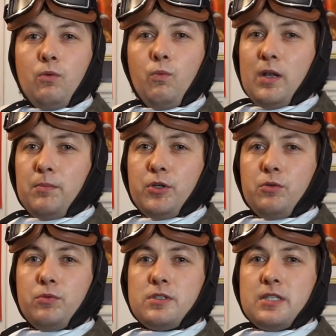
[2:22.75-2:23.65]
Wilbur
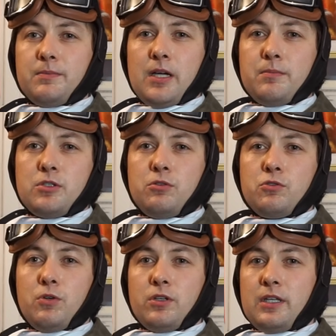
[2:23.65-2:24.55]
would sometimes use
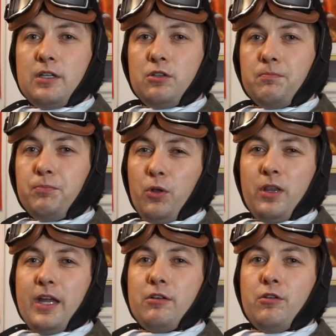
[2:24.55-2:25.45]
one he could pull
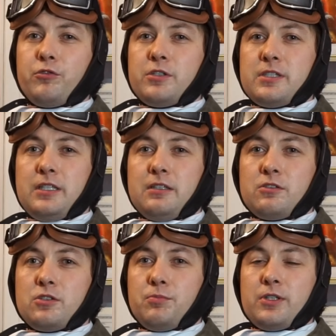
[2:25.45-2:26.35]
down over his
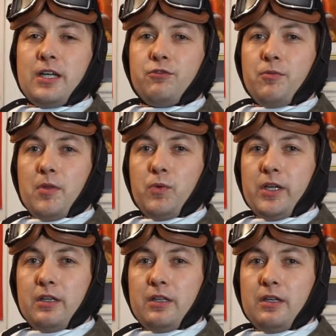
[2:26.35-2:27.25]
ears to protect from the
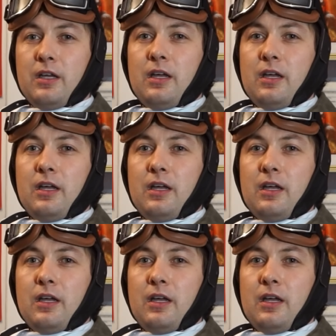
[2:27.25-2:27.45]
wind,